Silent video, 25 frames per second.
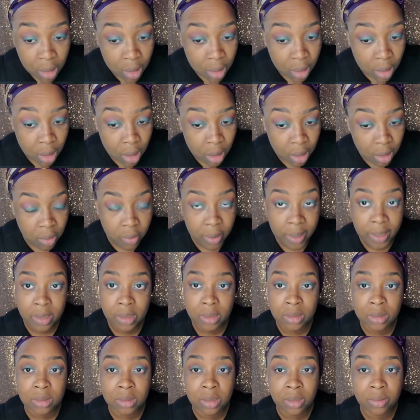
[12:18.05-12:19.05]
a great
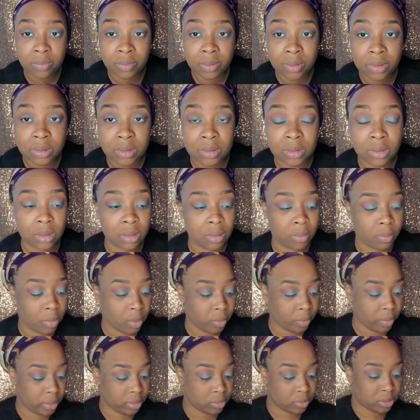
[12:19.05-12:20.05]
disservice when
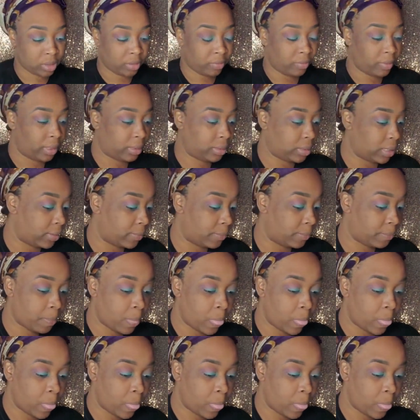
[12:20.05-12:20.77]
we do stuff like that.